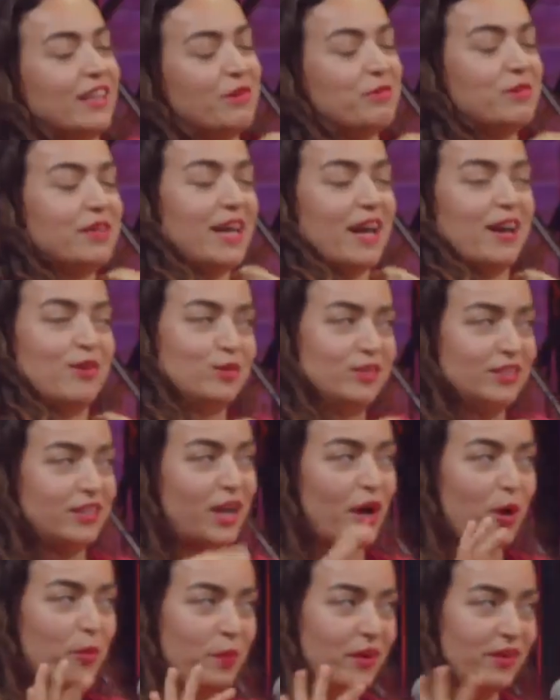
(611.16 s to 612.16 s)
me count it
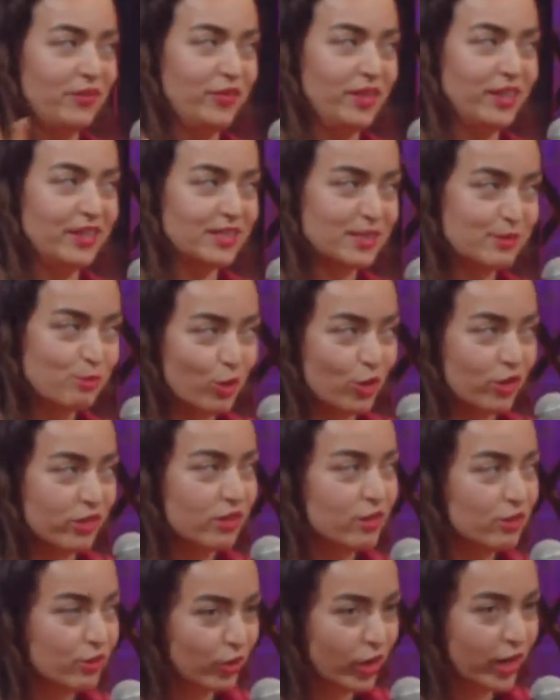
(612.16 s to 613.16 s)
up. I think it's more
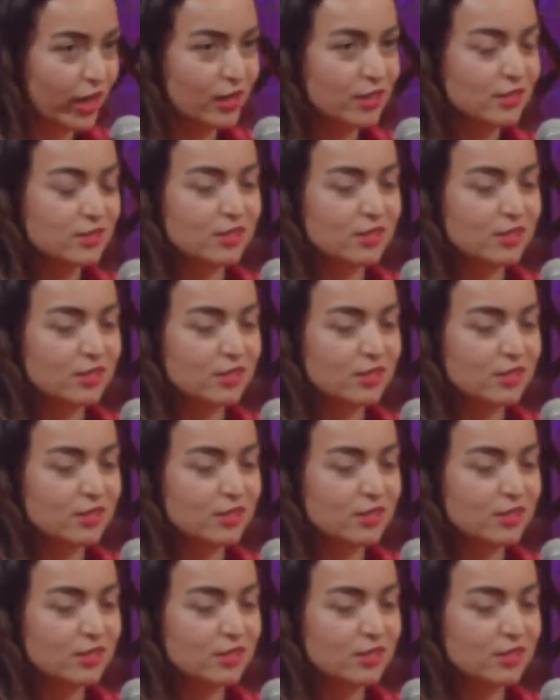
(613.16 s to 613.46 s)
than 3.